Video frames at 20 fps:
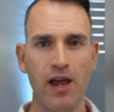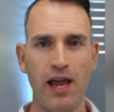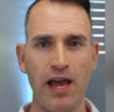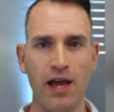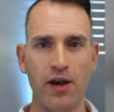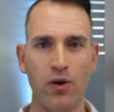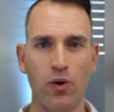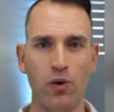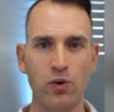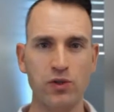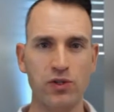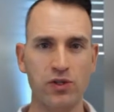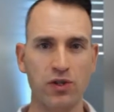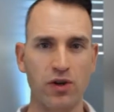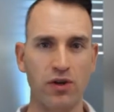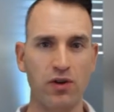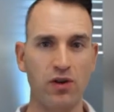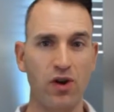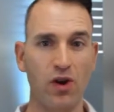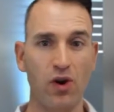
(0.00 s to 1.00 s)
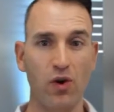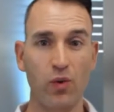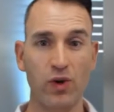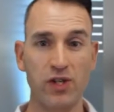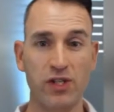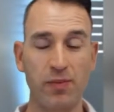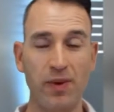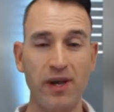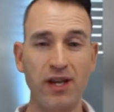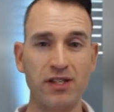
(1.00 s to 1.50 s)
and also we're
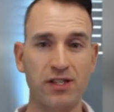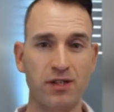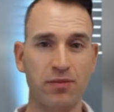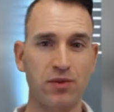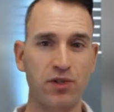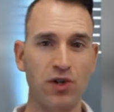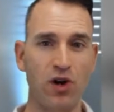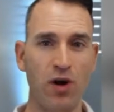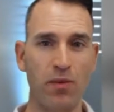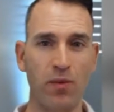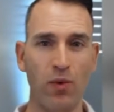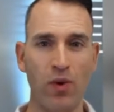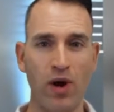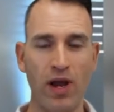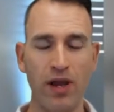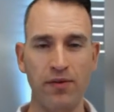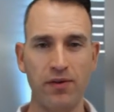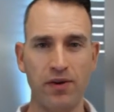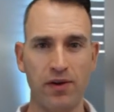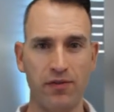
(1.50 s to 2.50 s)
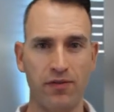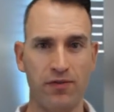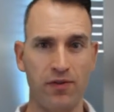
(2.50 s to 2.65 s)
spending some time away